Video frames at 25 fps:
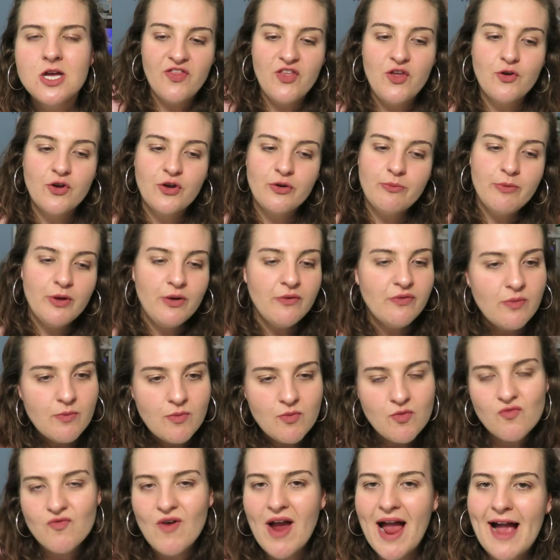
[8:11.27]
You could move
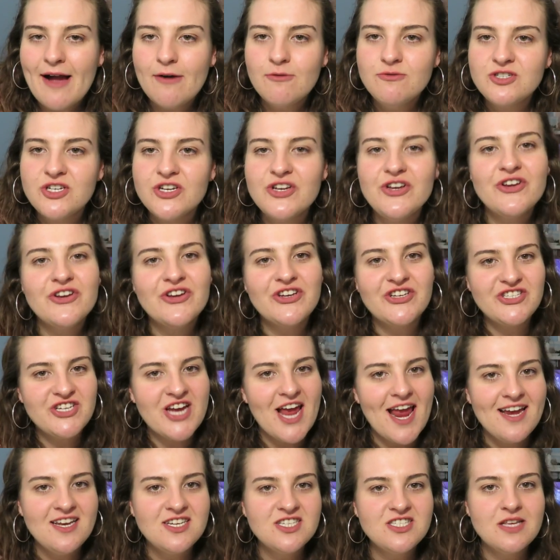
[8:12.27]
them around and you could
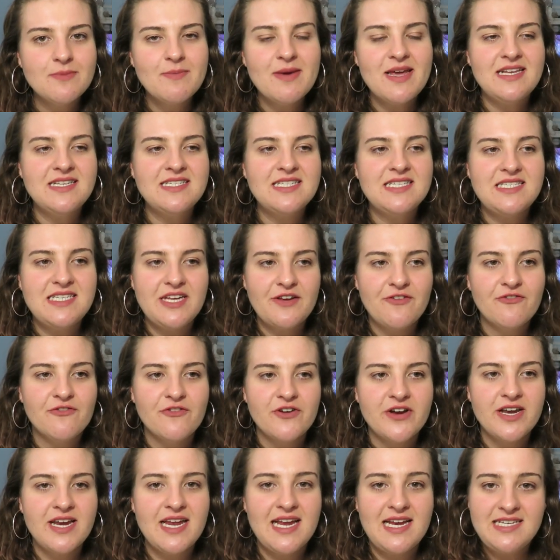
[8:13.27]
change them into
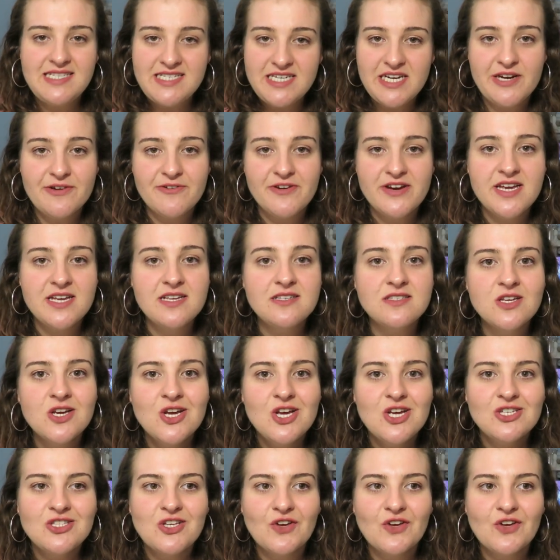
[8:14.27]
different interiors.